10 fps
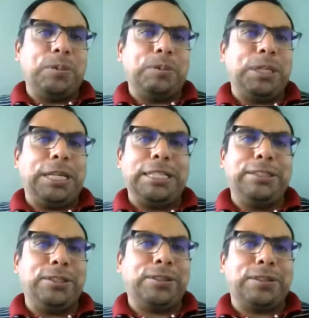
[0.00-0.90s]
we can
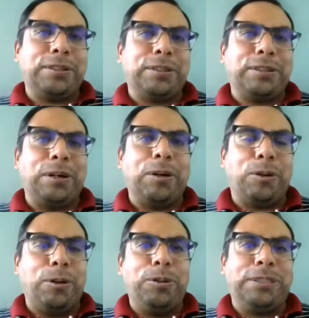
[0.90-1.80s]
just
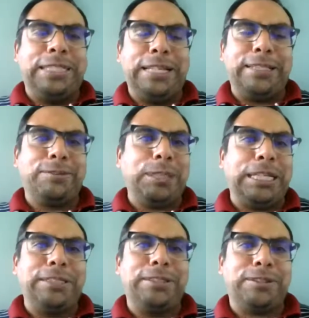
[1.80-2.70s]
conclude. Yes, we
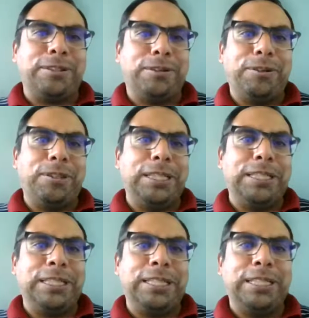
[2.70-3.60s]
can just conclude
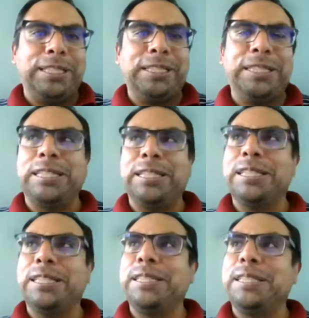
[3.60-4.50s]
the
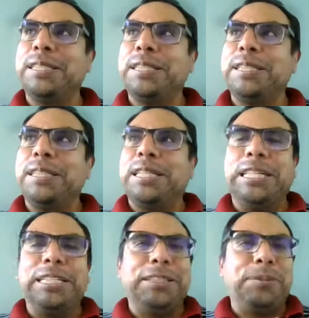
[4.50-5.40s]

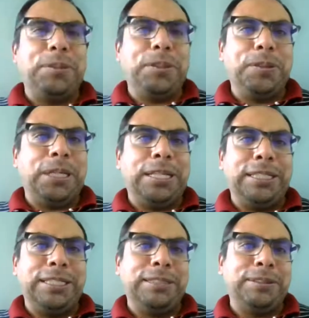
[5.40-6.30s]
interview,
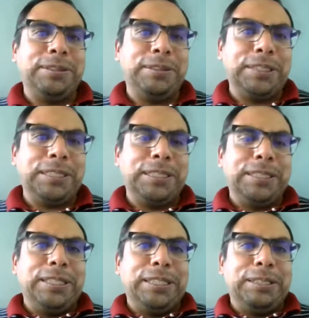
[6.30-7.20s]
and
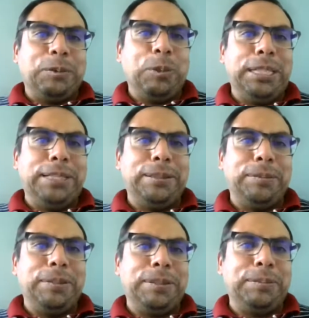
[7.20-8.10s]

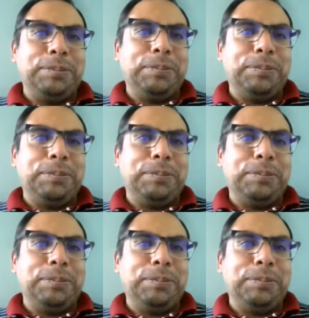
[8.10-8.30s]
we'll